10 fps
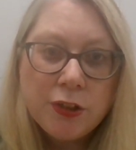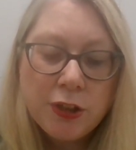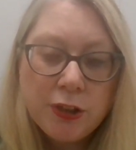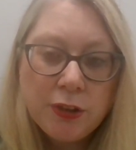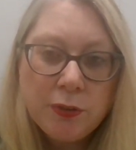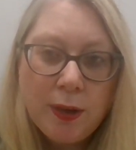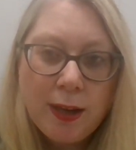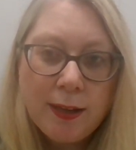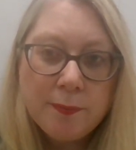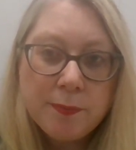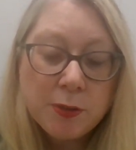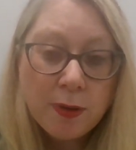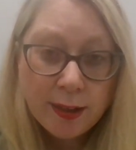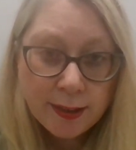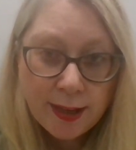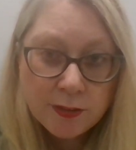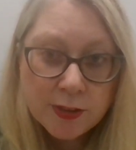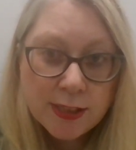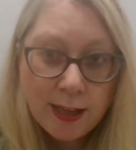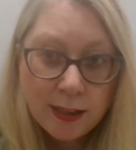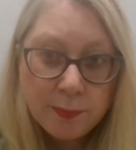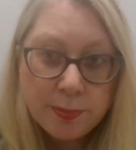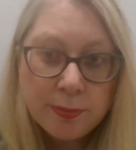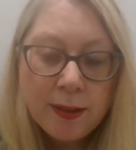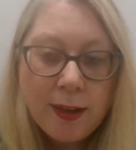to My Account help